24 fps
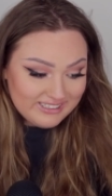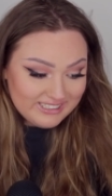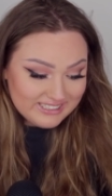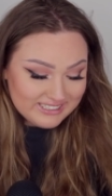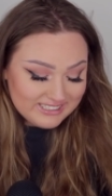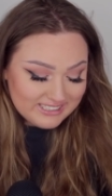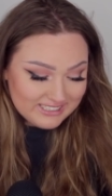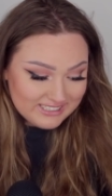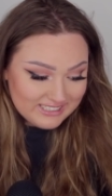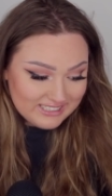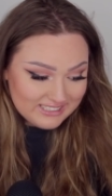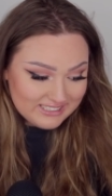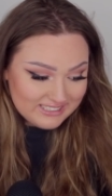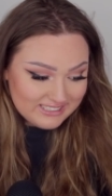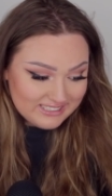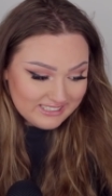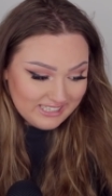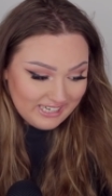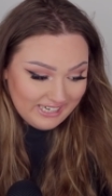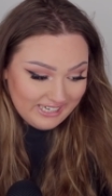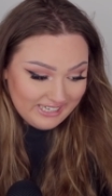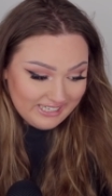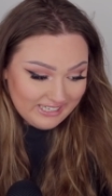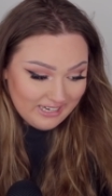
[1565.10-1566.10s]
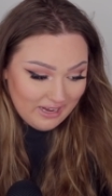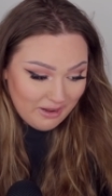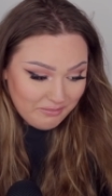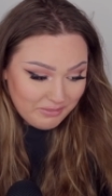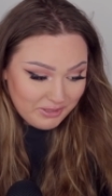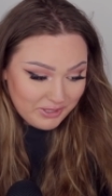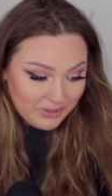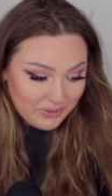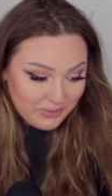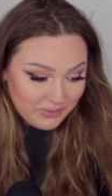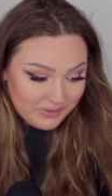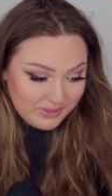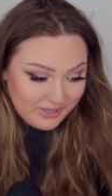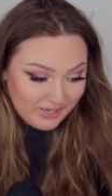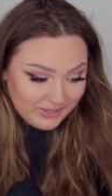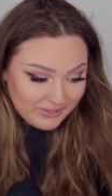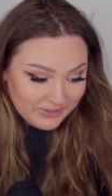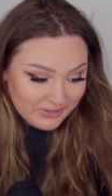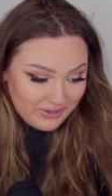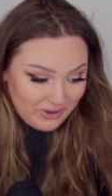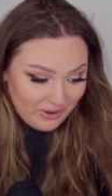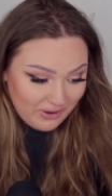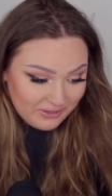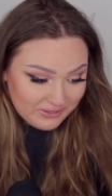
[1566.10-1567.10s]
This is insane. I'm gonna go another
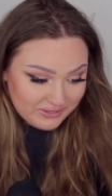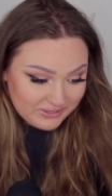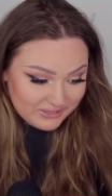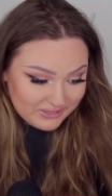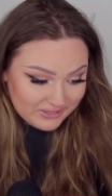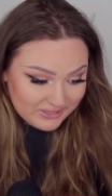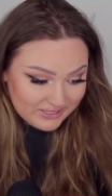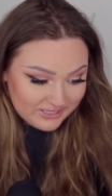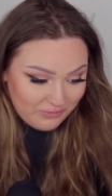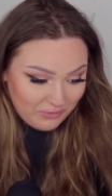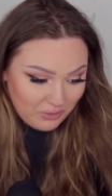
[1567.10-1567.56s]
concert.